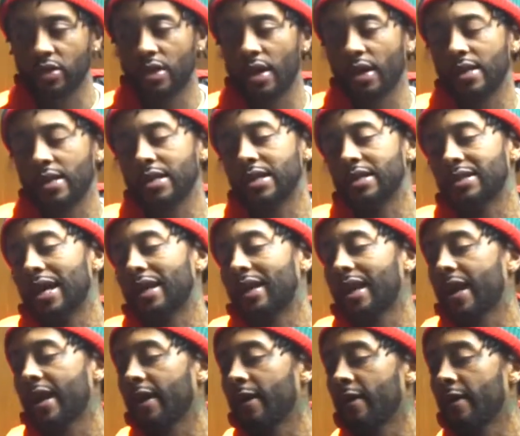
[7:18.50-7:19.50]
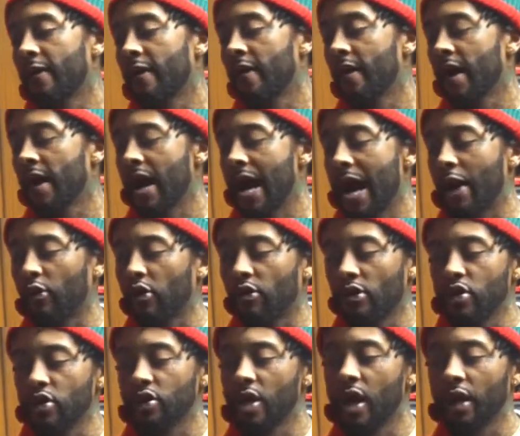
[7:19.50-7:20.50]
joggies because I went on
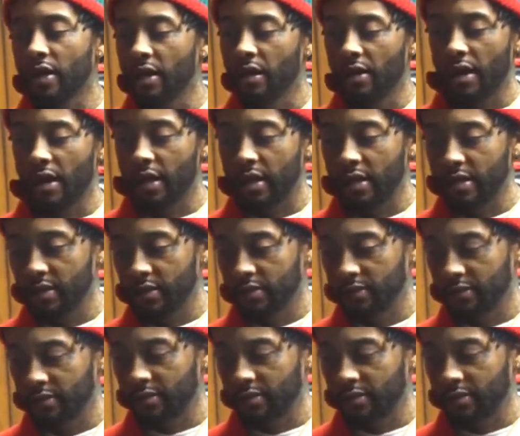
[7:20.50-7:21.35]
the jogging craze.